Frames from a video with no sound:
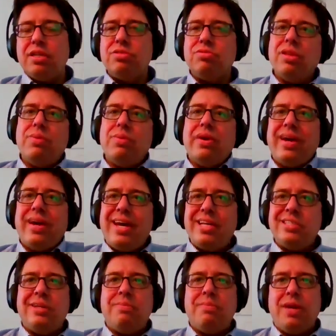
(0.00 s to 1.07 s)
And that's really
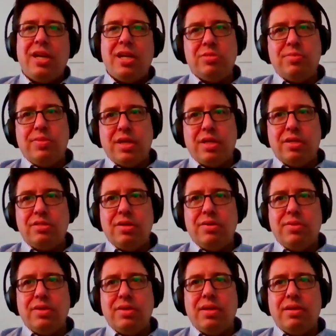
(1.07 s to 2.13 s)
what asset management
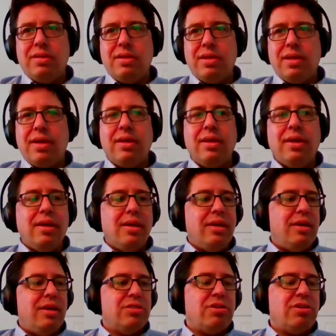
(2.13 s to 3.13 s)
gets to at the end of the day.